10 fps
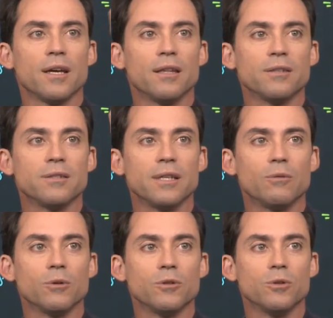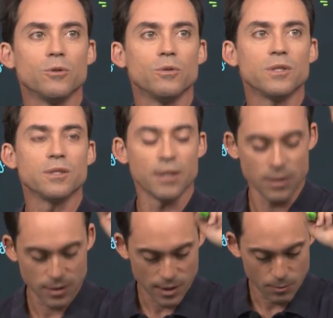and this is equal to
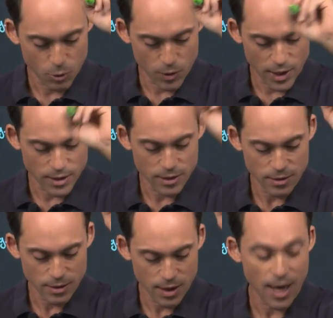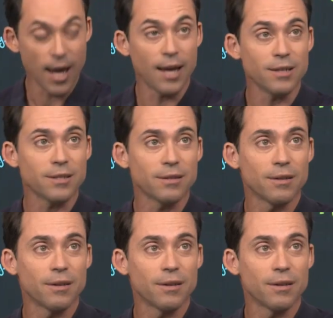6.8